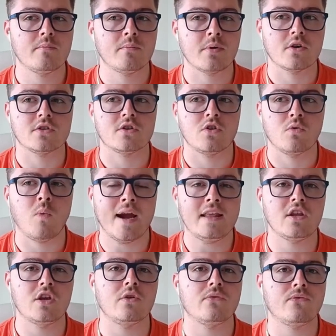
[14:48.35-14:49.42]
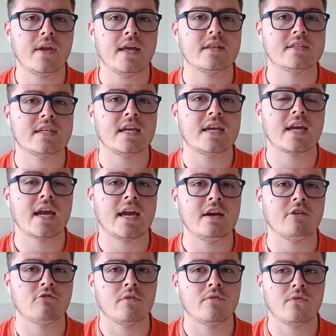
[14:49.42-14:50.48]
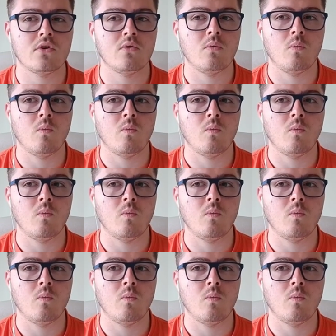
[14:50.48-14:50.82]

Because the way that you feel is an indicator of